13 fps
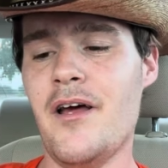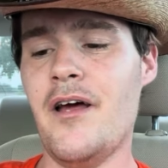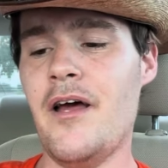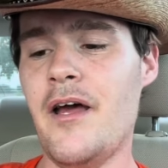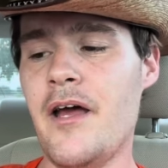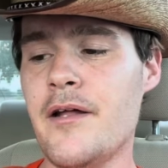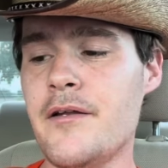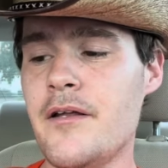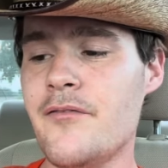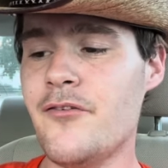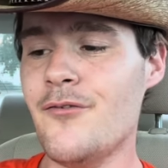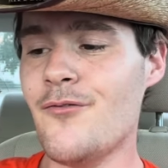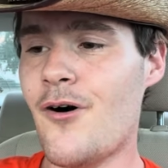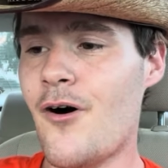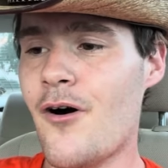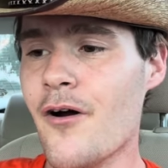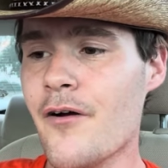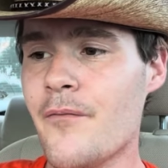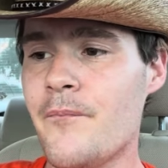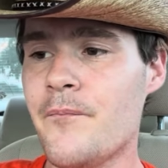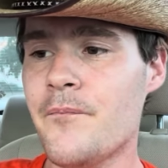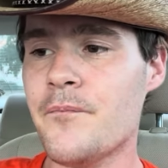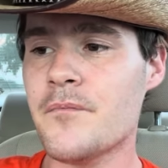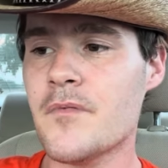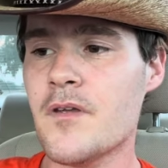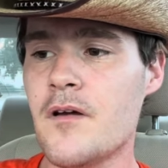and if you are,
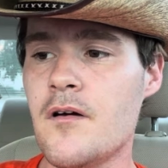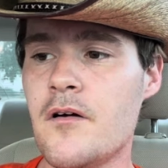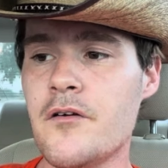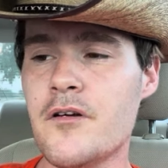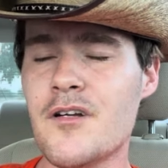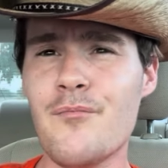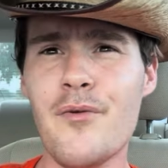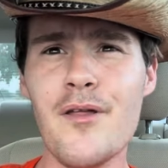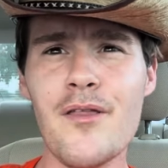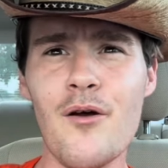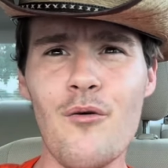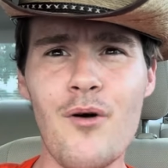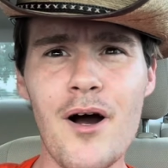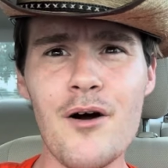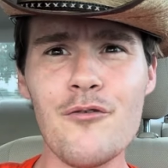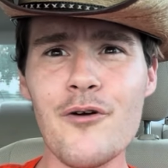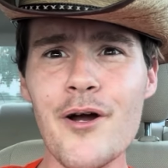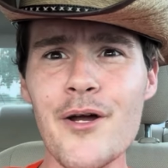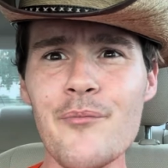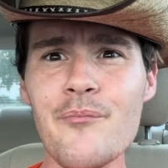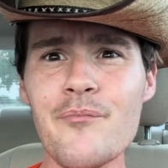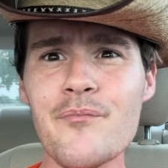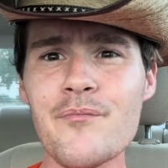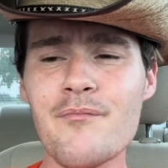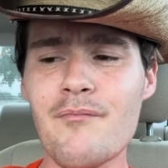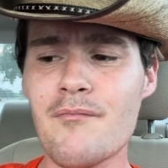are you going to be there a while, right?
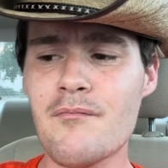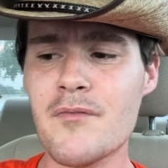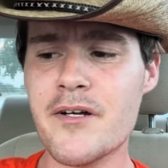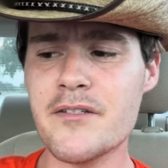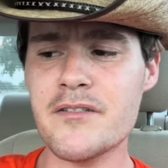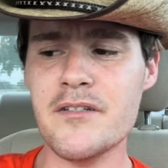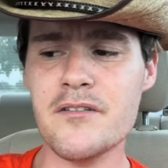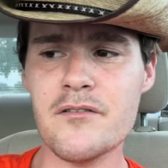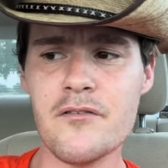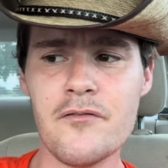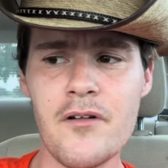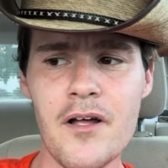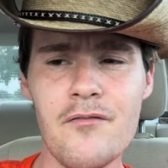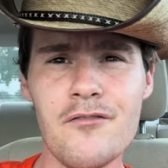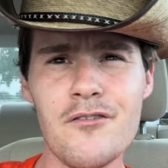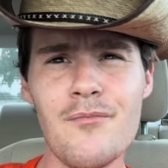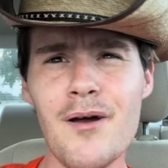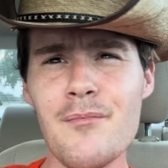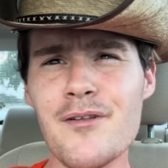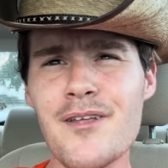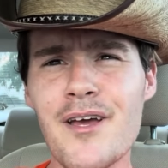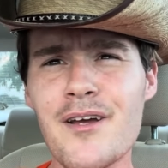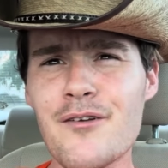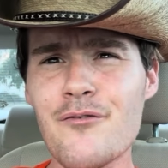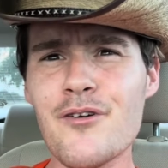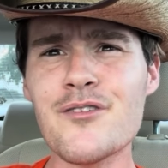Because these are flavors you might be
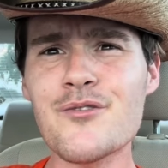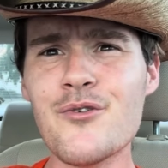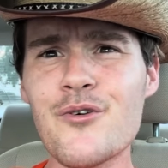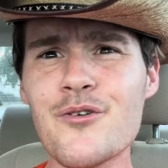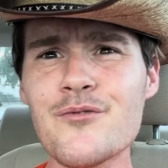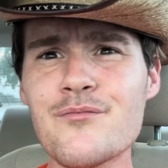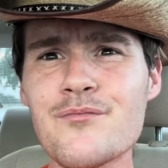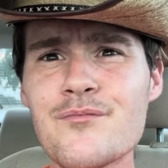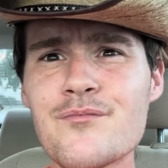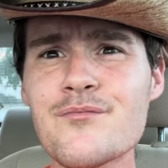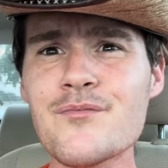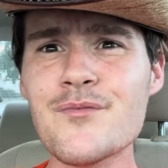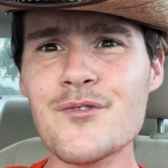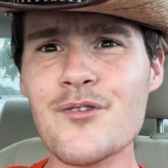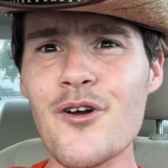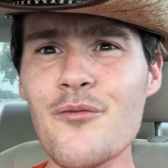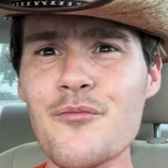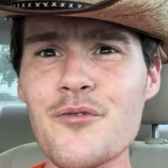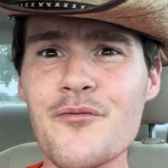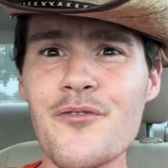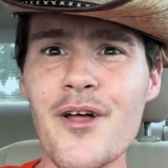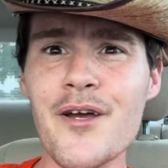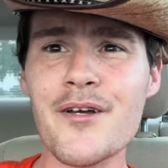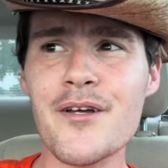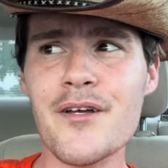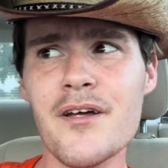taking a risk on in terms of
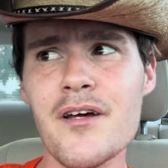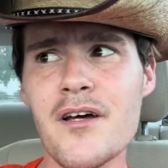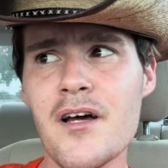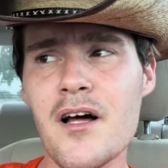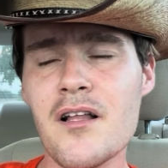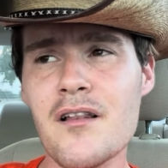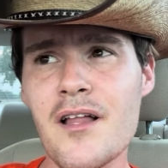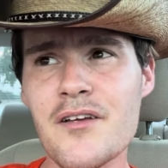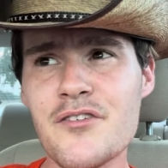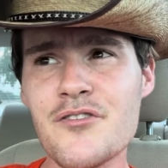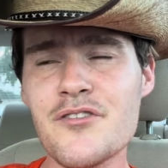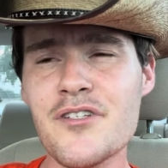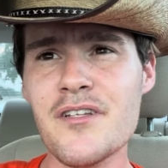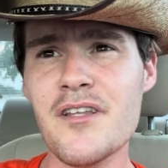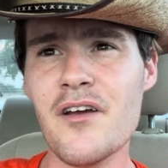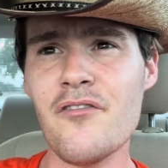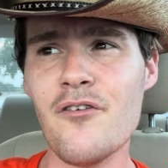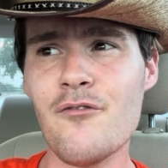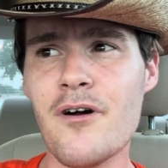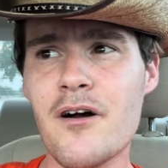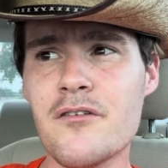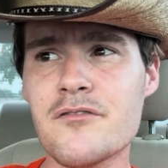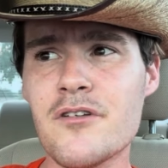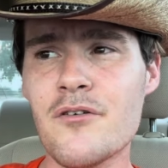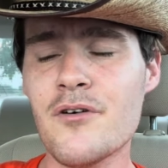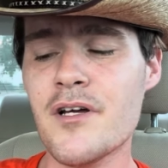like, unless you're sitting there for a while.
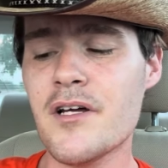So,